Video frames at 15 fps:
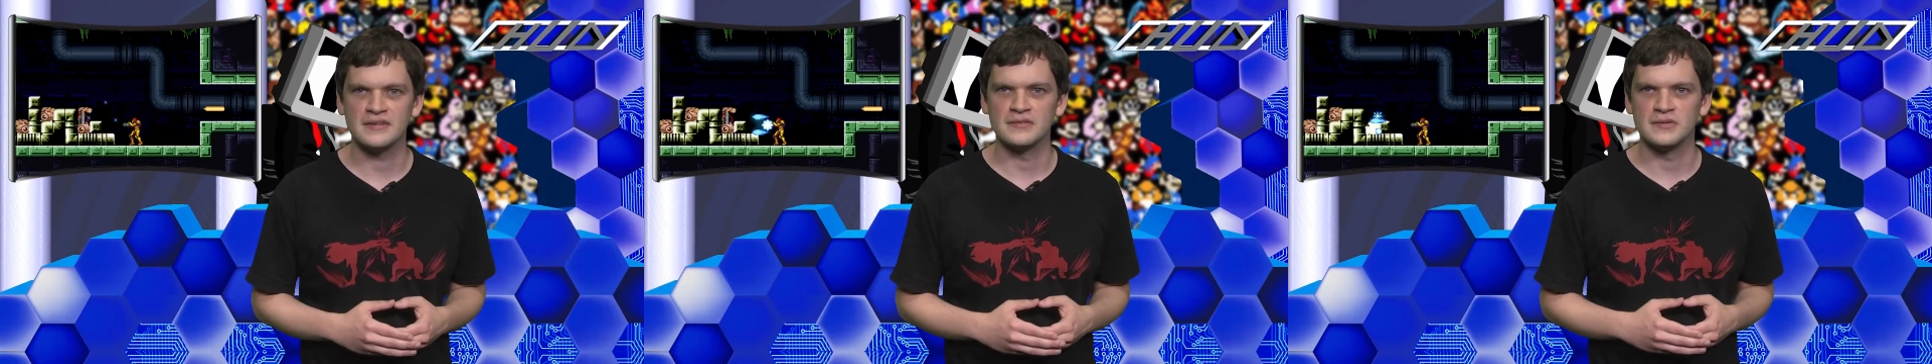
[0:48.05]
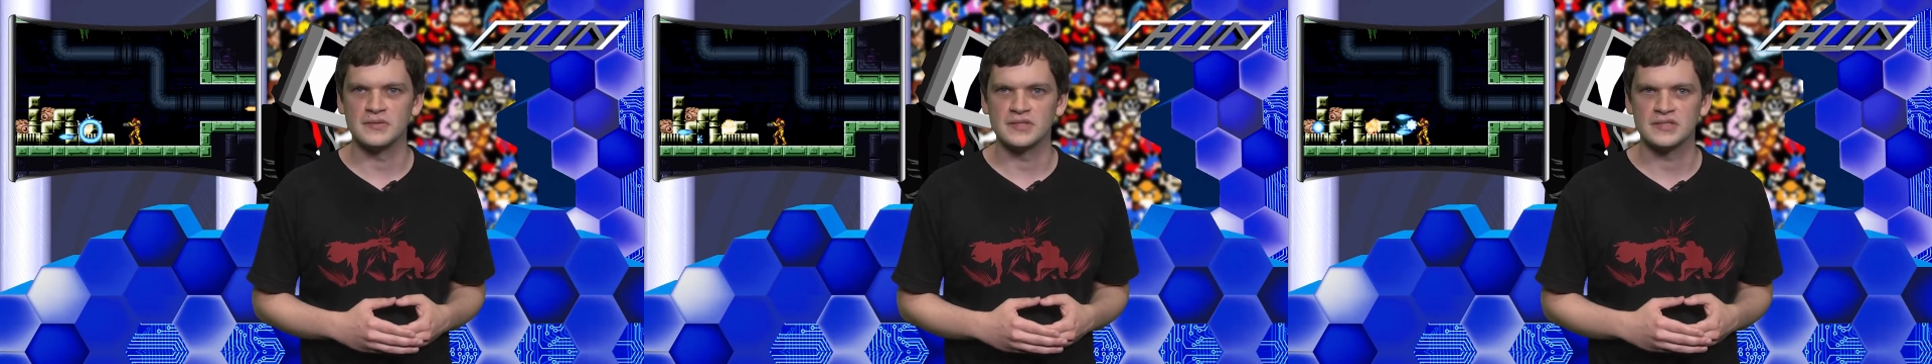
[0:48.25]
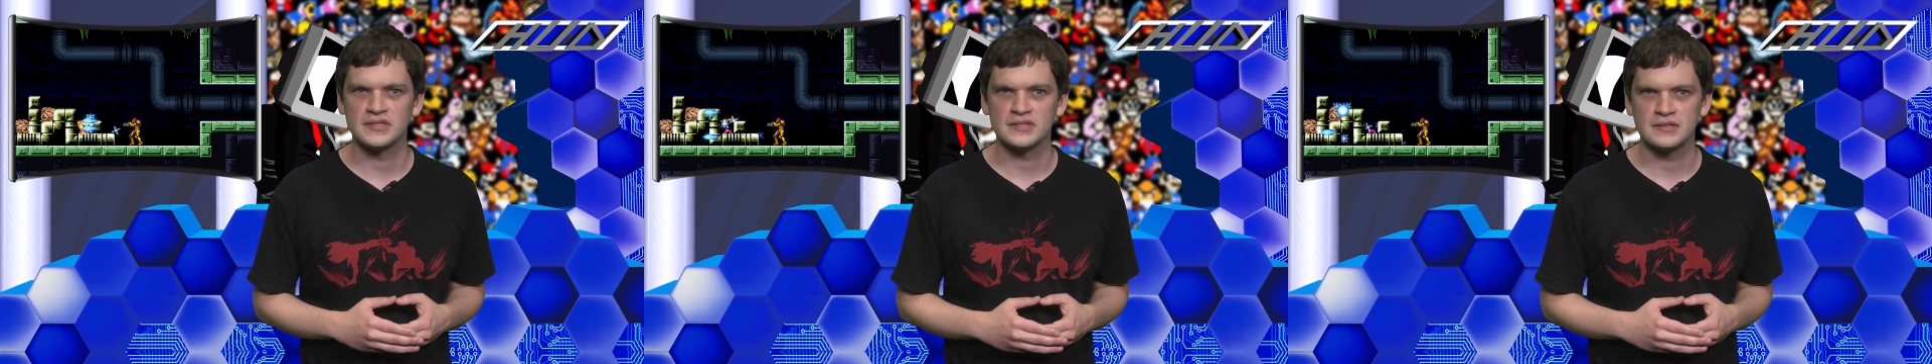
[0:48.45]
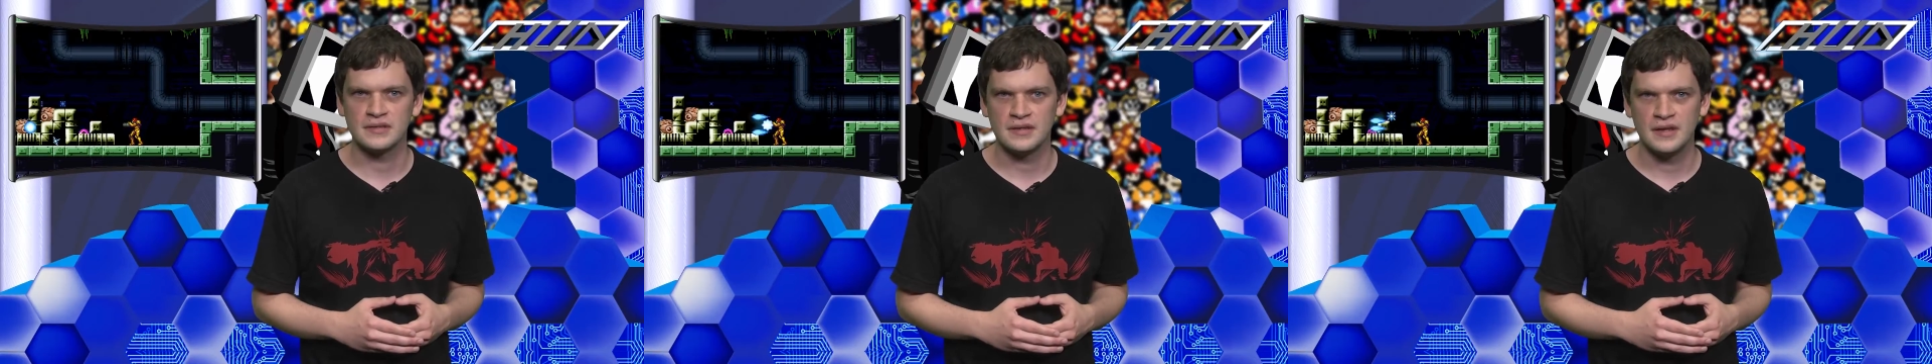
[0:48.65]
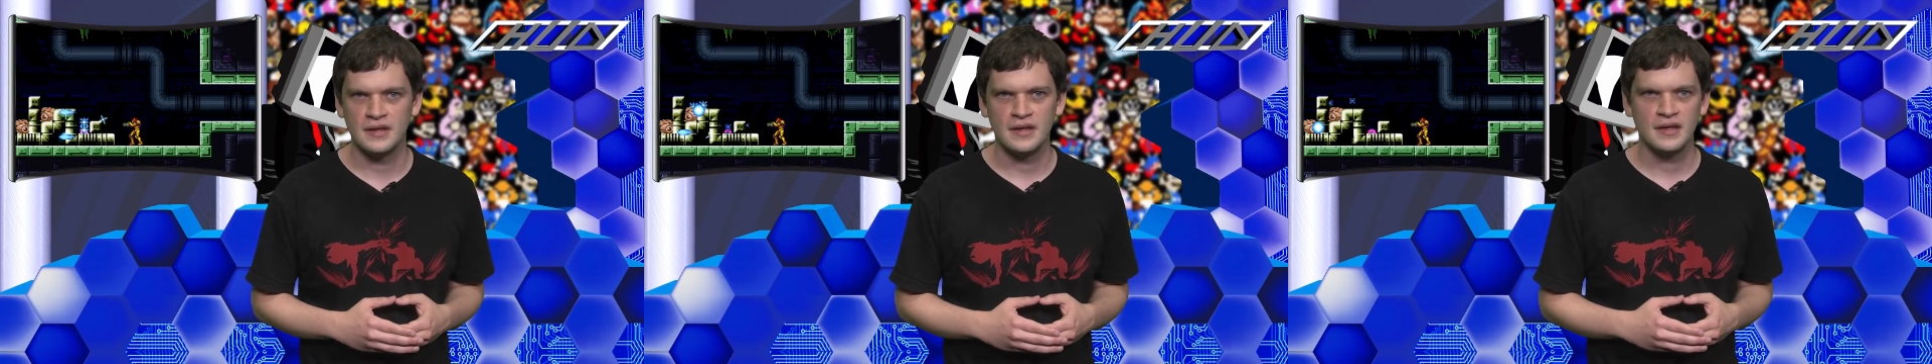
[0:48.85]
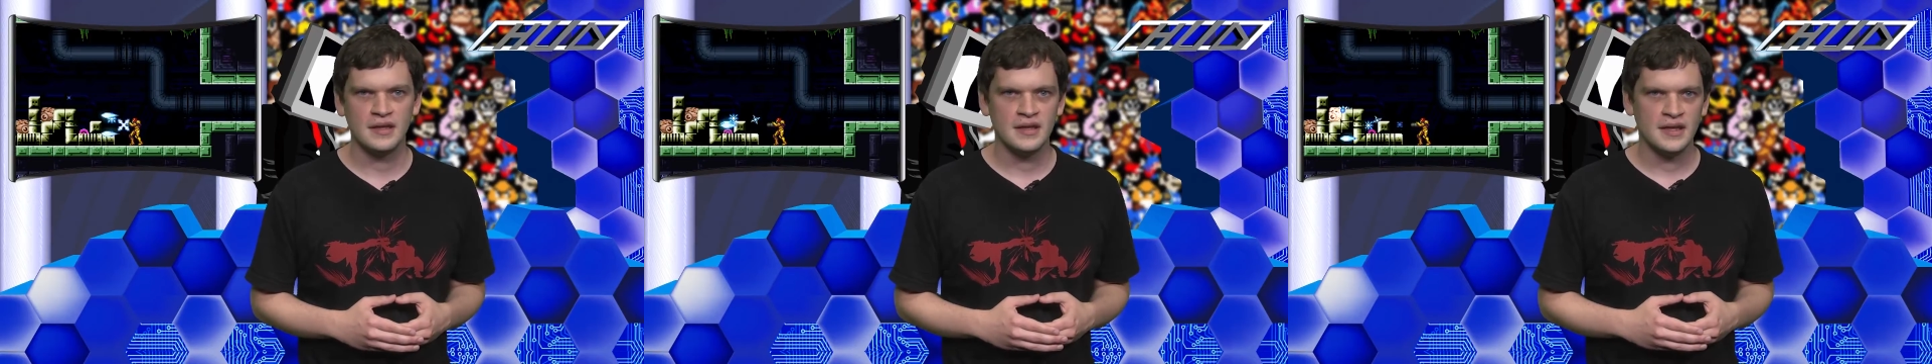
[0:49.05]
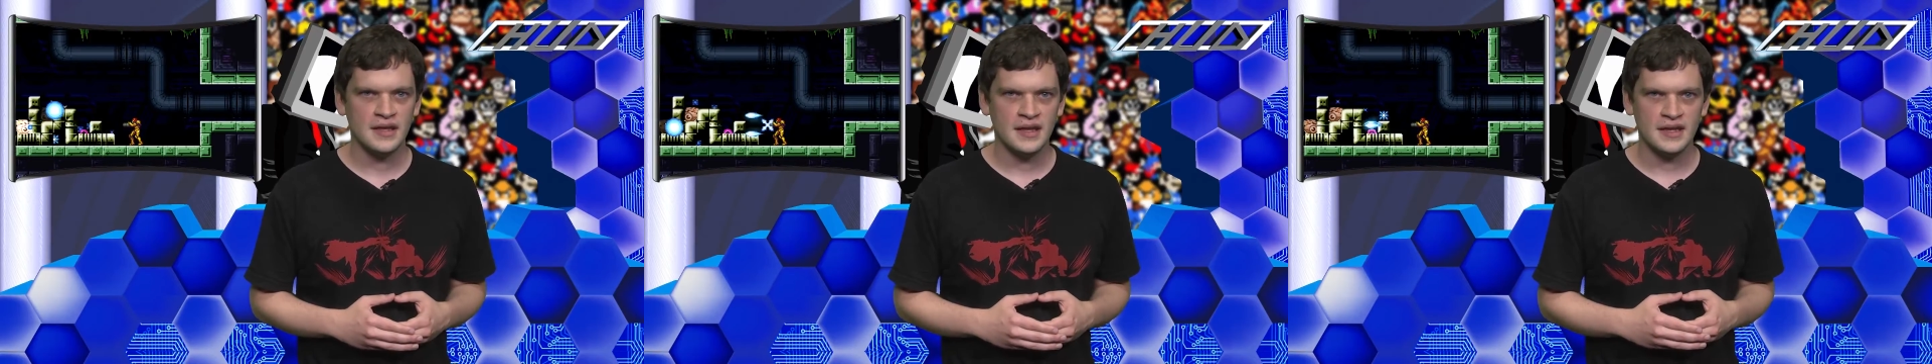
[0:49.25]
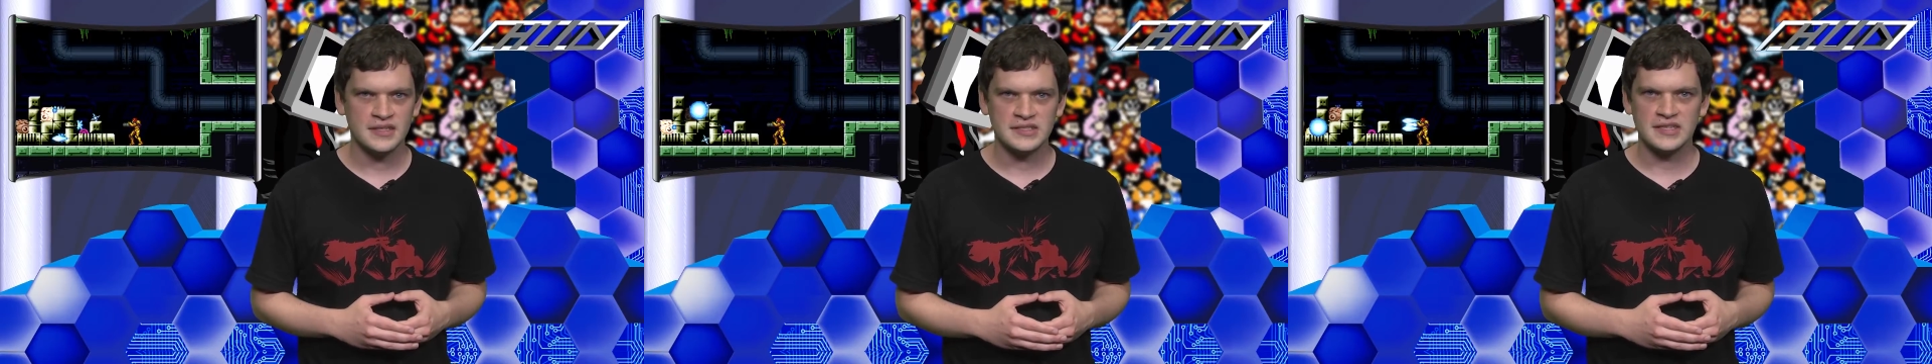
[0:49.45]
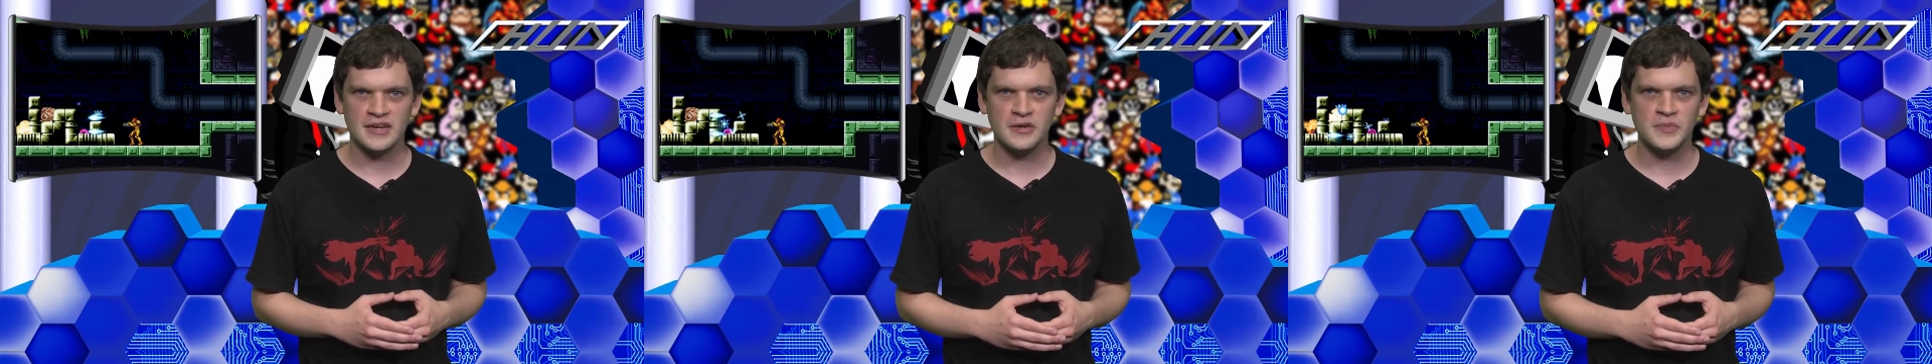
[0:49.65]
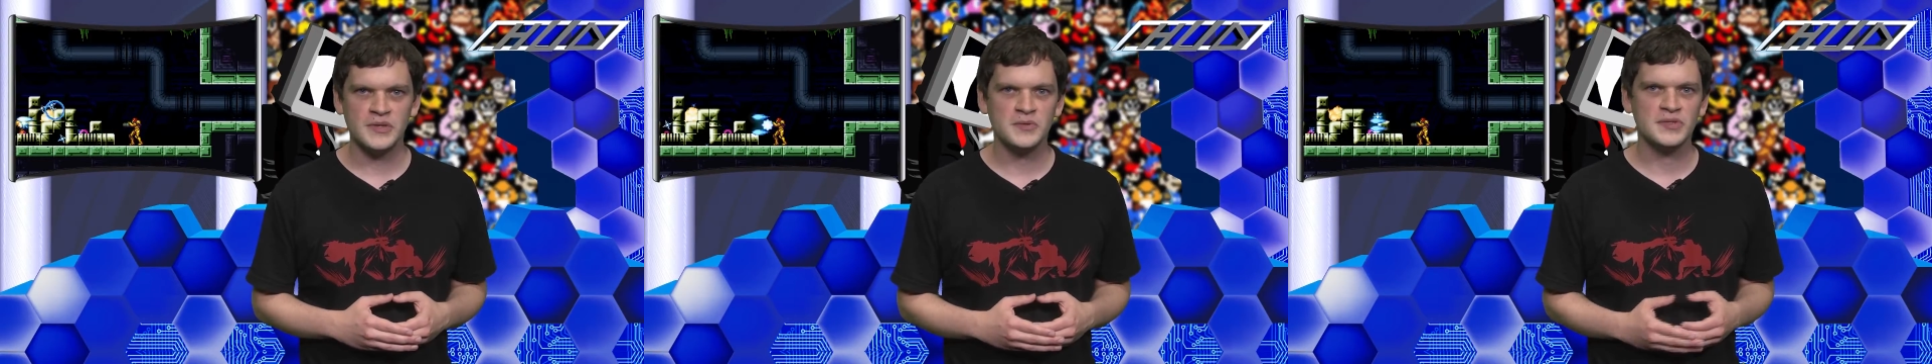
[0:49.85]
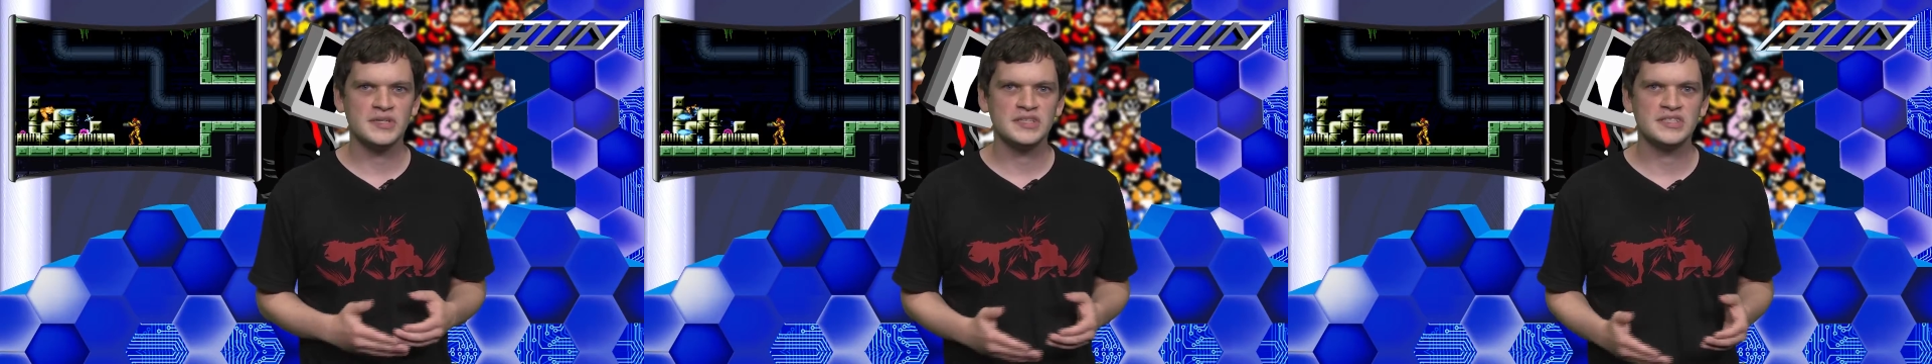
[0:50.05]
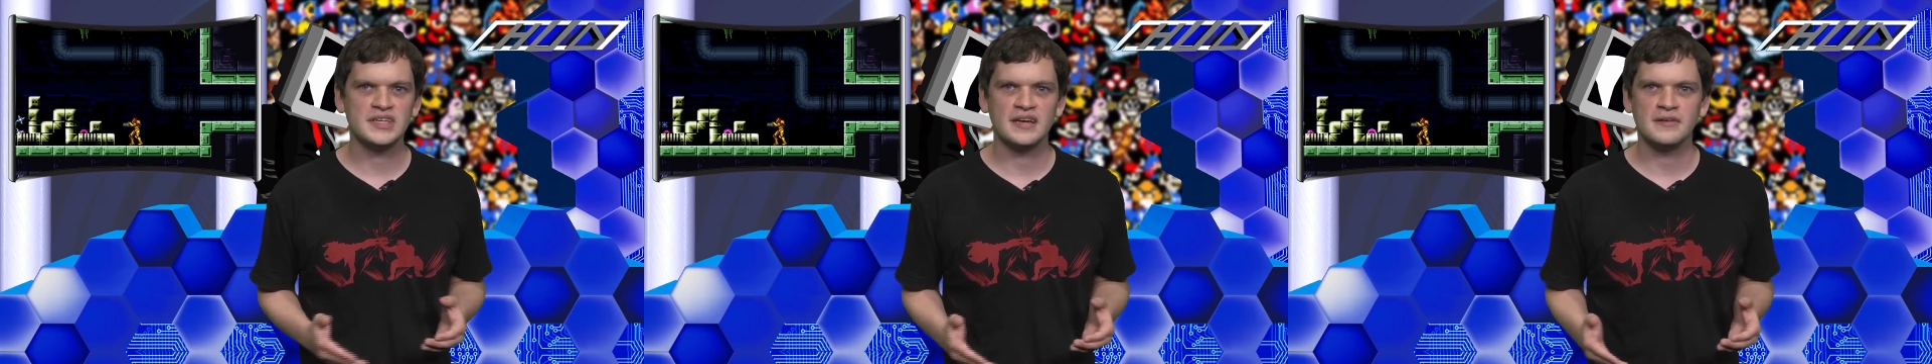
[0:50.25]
notice, it has now been released